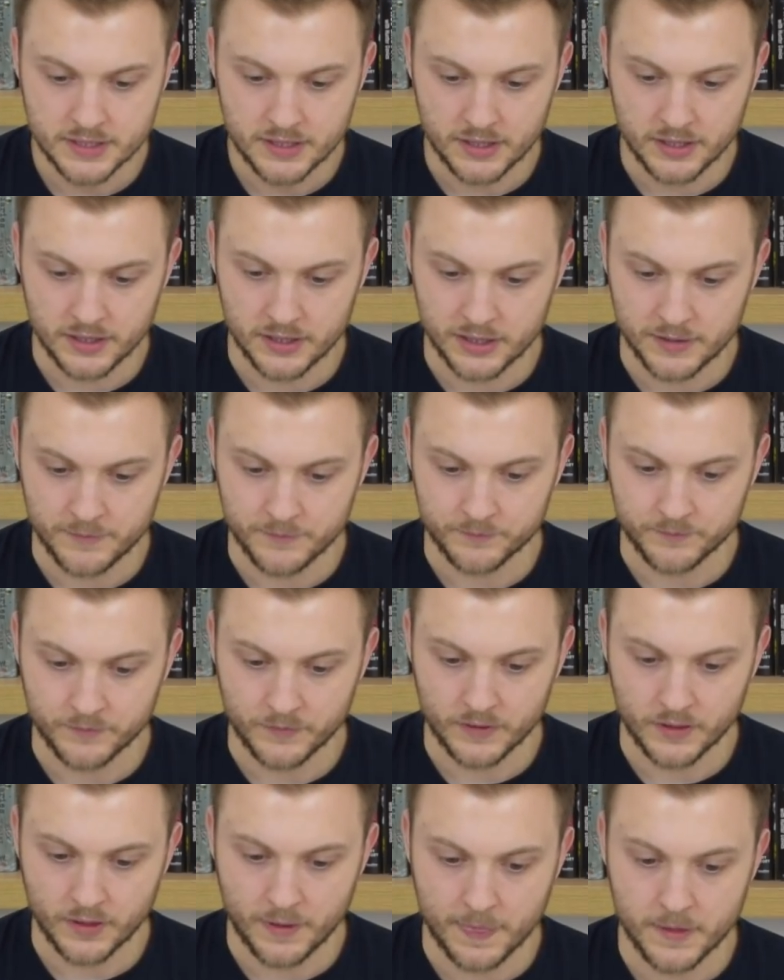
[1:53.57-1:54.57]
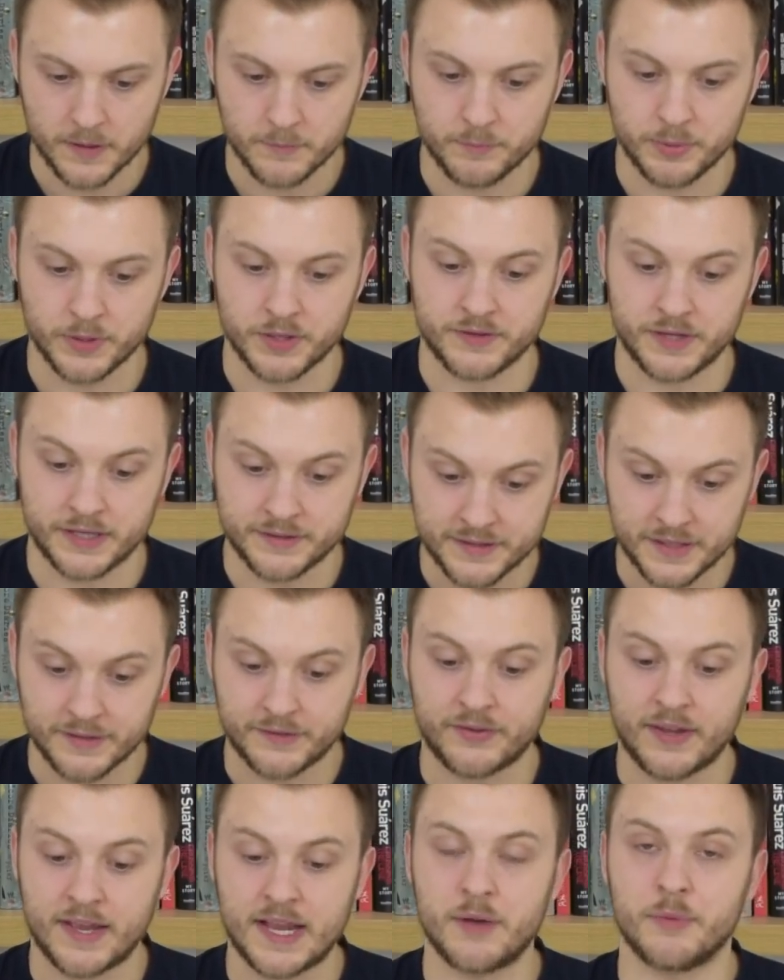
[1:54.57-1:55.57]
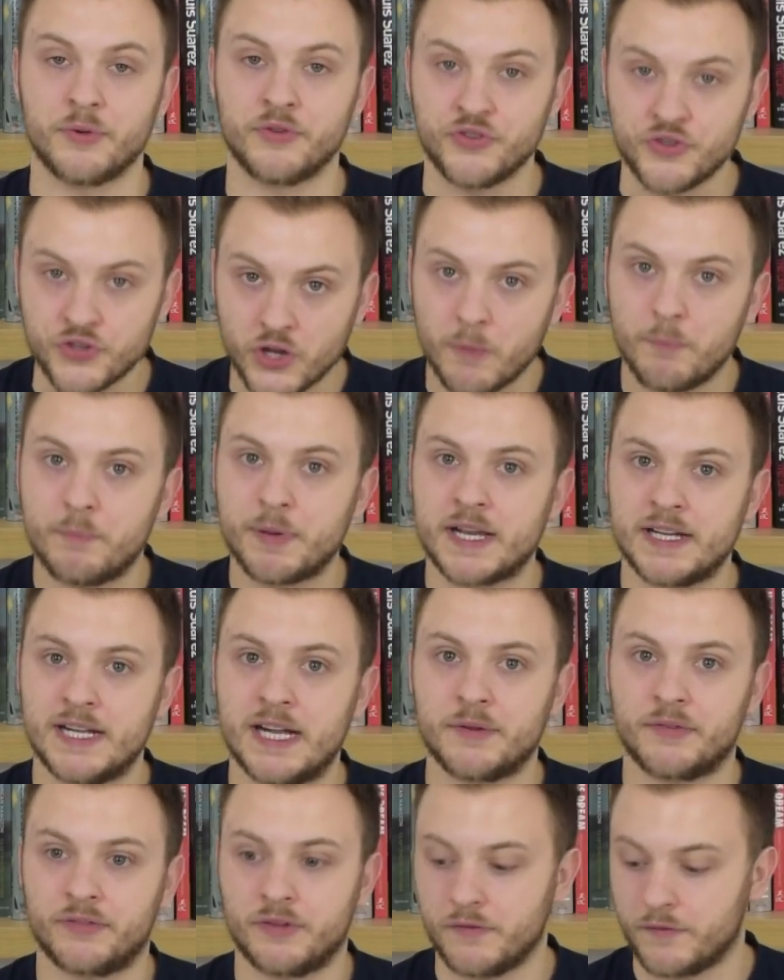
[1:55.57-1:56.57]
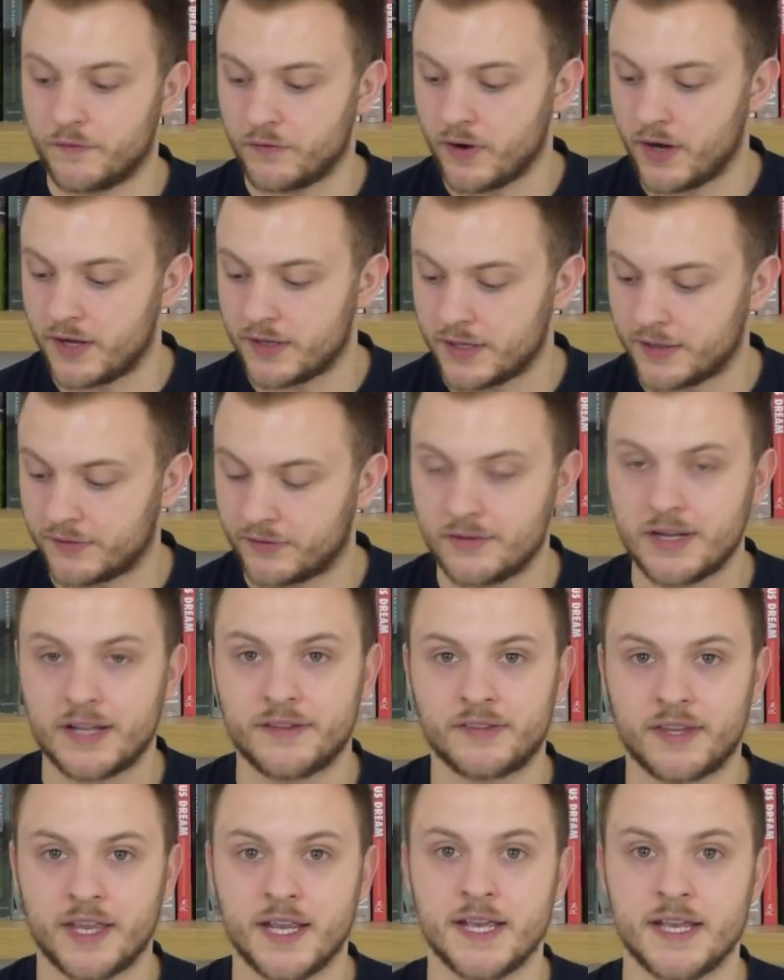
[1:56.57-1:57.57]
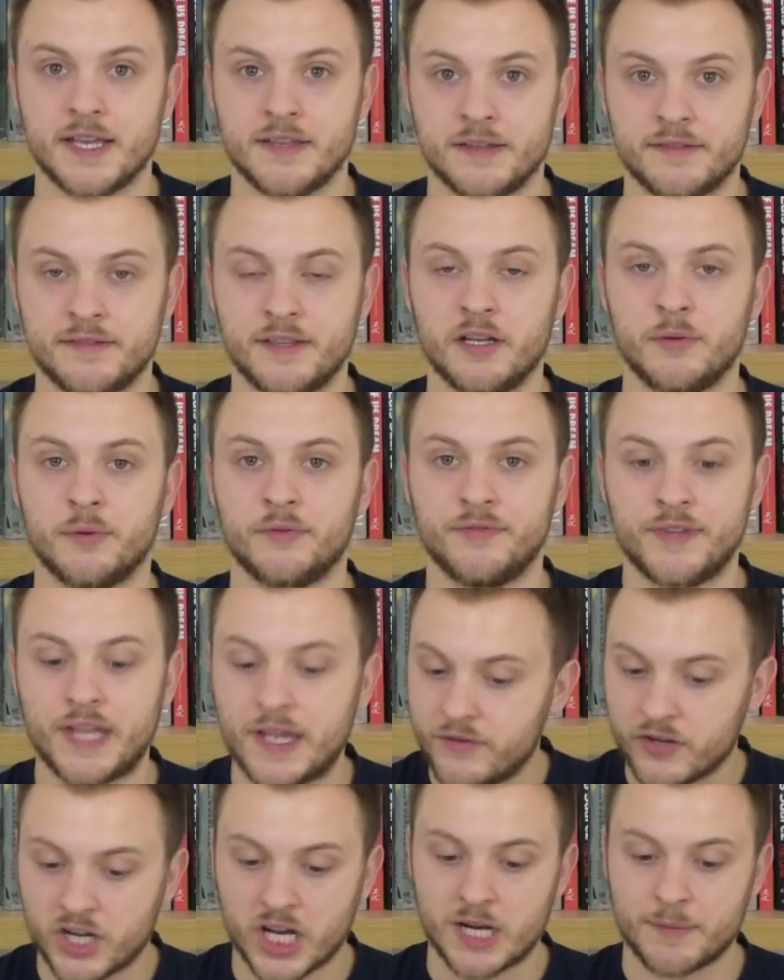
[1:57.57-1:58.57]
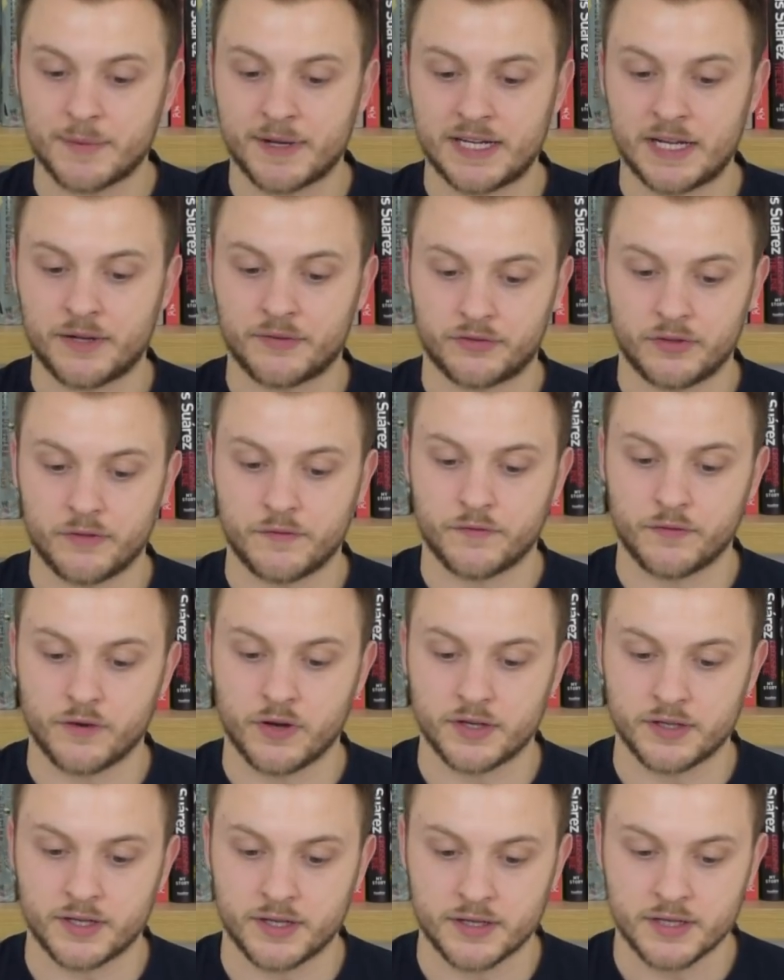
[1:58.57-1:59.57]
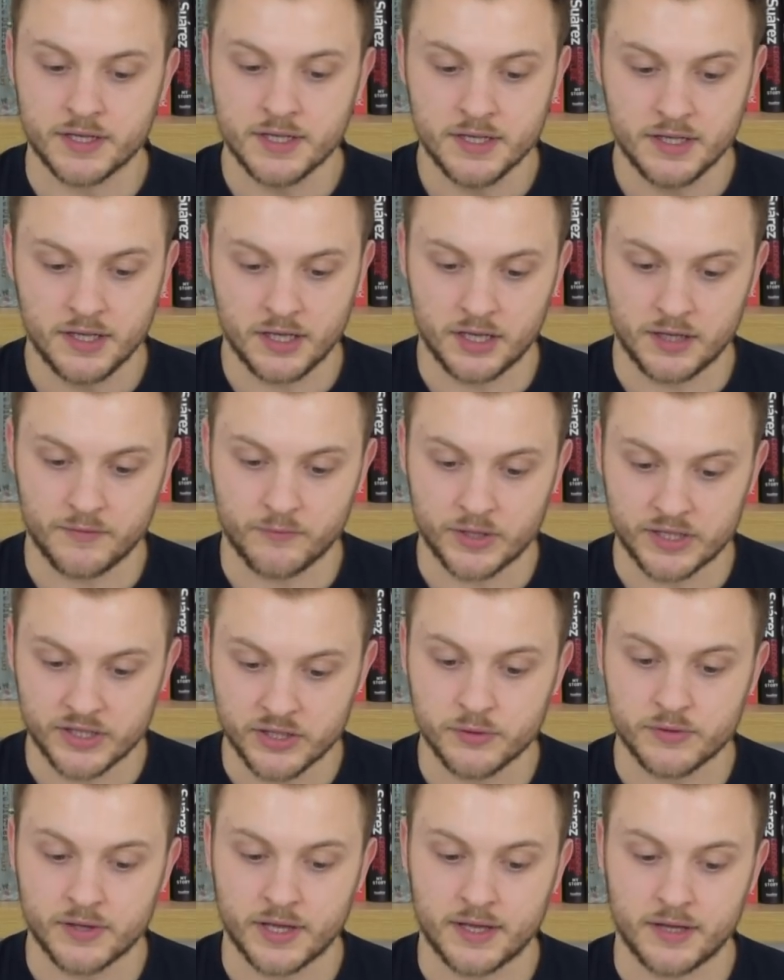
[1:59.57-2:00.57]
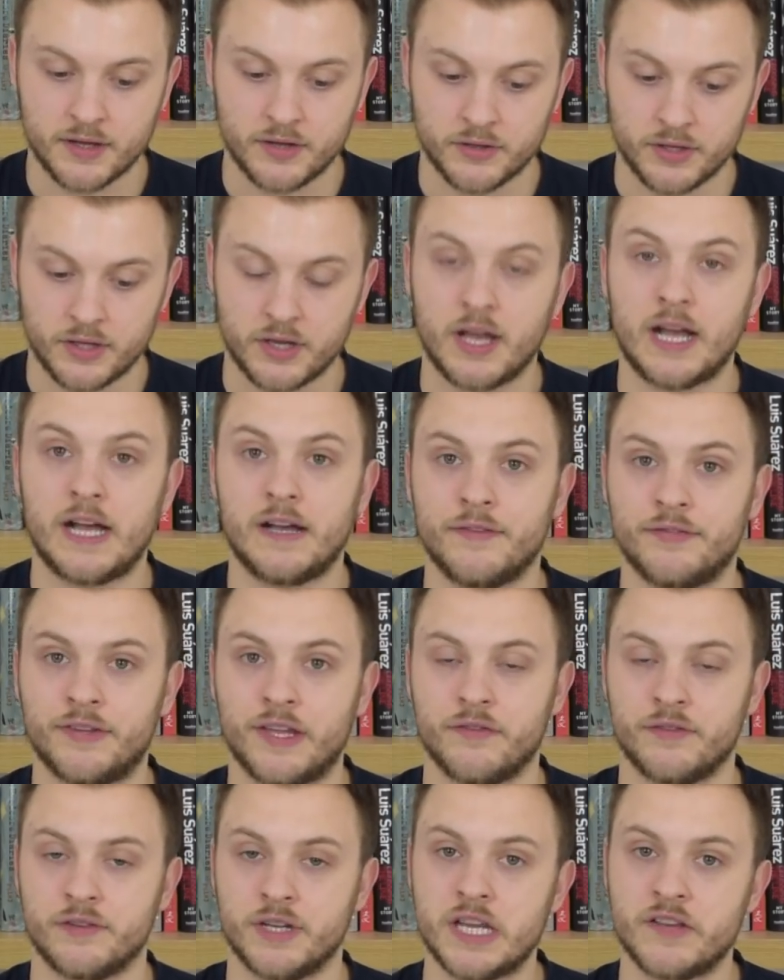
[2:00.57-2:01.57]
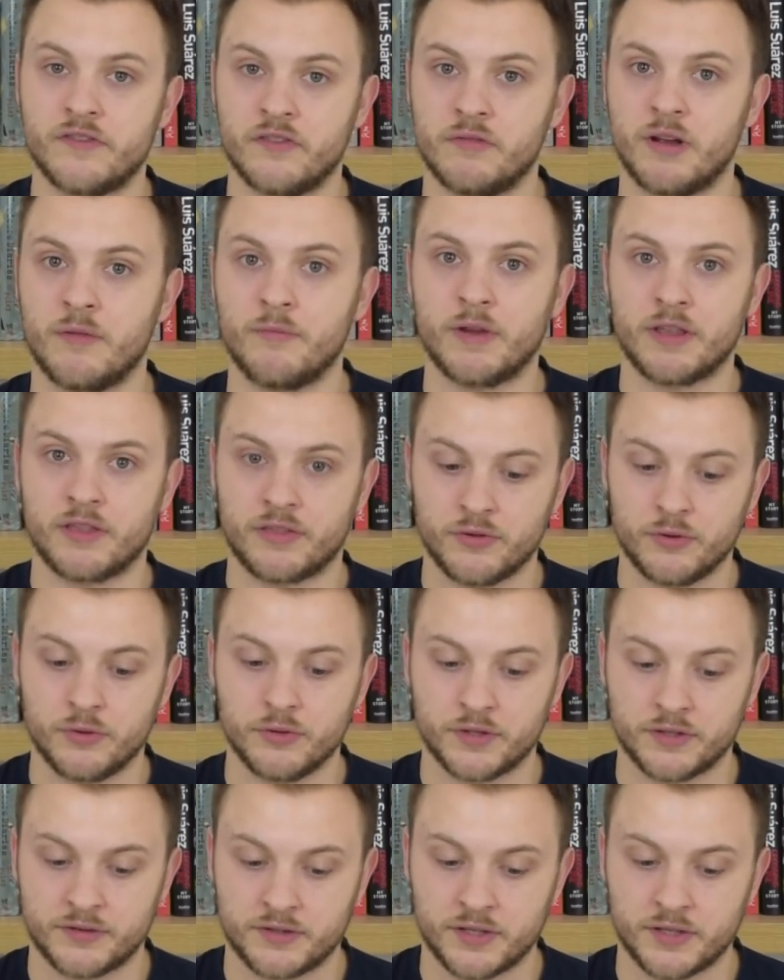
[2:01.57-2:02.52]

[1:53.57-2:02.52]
But they did say it would not be announced on Friday, so that's key here. The deal was never going to be announced on Friday. We knew that at 7:30, even when we thought the